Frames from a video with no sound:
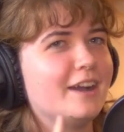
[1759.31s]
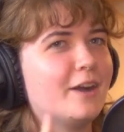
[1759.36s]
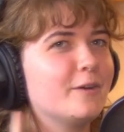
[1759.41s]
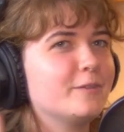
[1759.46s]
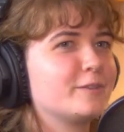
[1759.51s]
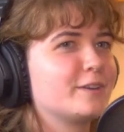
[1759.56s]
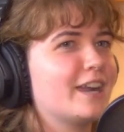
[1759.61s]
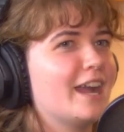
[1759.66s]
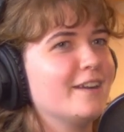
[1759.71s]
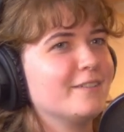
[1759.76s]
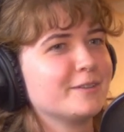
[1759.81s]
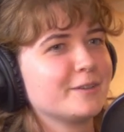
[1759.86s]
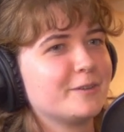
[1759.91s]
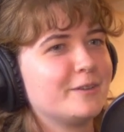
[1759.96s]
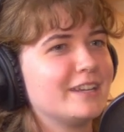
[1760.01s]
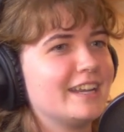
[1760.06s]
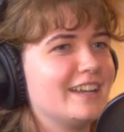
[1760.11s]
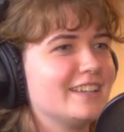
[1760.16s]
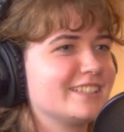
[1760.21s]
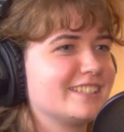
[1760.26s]
over
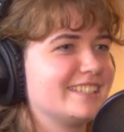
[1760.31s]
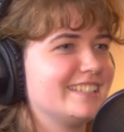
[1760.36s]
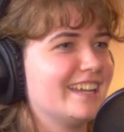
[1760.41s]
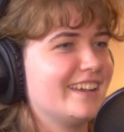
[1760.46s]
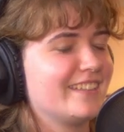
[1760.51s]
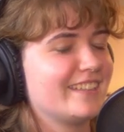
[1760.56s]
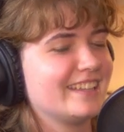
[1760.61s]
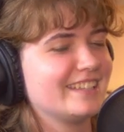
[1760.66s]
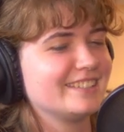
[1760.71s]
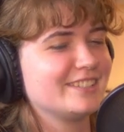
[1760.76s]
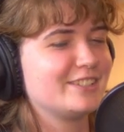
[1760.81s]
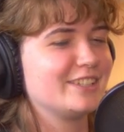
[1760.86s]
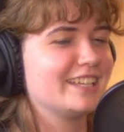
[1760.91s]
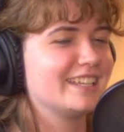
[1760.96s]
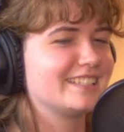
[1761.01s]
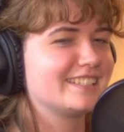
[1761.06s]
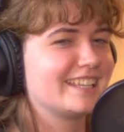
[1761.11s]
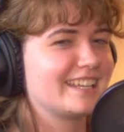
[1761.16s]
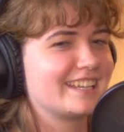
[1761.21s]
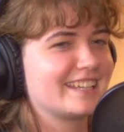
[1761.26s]
everyone else now that she
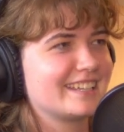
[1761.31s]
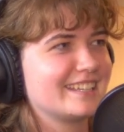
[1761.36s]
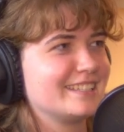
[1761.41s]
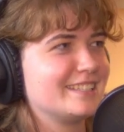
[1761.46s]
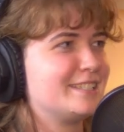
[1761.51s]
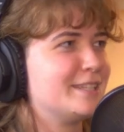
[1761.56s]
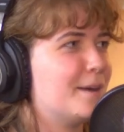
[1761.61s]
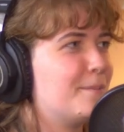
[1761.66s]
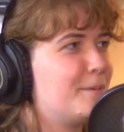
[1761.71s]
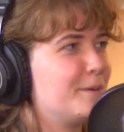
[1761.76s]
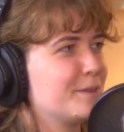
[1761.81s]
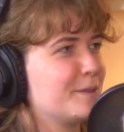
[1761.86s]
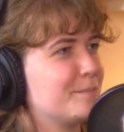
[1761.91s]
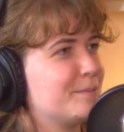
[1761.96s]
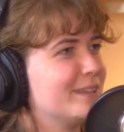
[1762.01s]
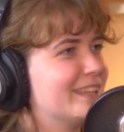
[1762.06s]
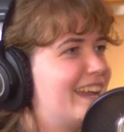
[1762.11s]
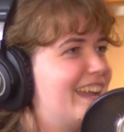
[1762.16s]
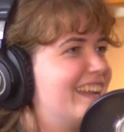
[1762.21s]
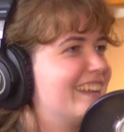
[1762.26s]
has like double the
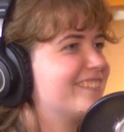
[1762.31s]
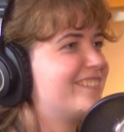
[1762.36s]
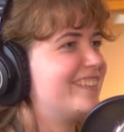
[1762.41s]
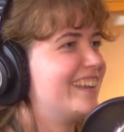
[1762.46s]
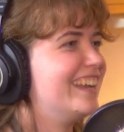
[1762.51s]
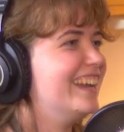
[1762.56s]
playing field.